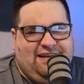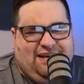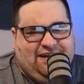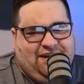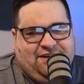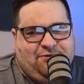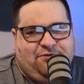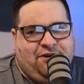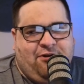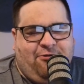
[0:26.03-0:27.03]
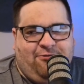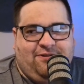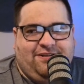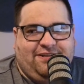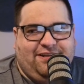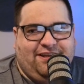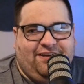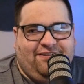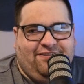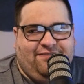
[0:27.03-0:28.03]
I don't know
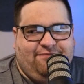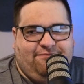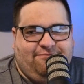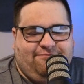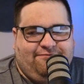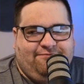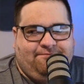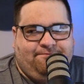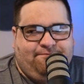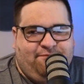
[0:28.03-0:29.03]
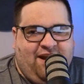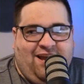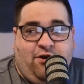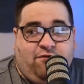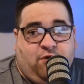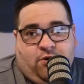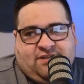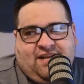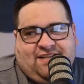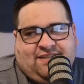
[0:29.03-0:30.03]
that many on Florida
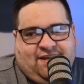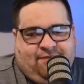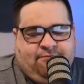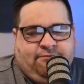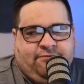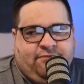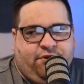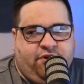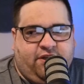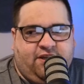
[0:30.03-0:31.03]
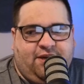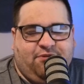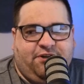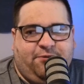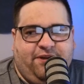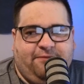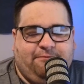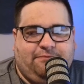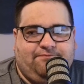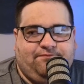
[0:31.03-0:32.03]
State's team thought that they were going to win.
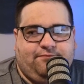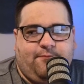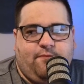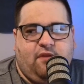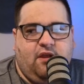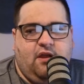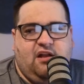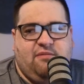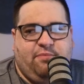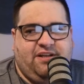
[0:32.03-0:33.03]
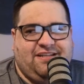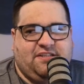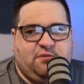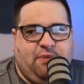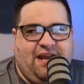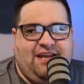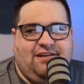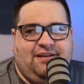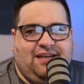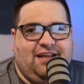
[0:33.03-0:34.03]
But despite
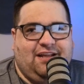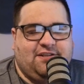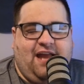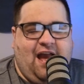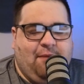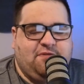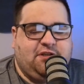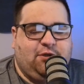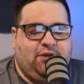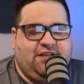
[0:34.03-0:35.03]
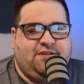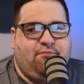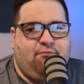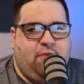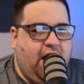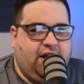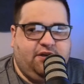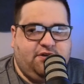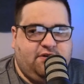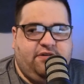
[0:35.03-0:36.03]
getting just absolutely
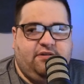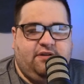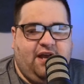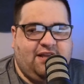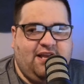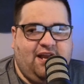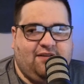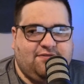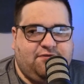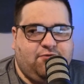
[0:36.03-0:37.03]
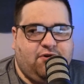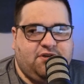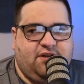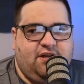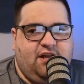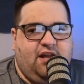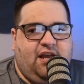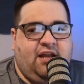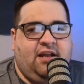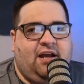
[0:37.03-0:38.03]
demolished at the hands of Georgia,
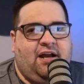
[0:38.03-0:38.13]
and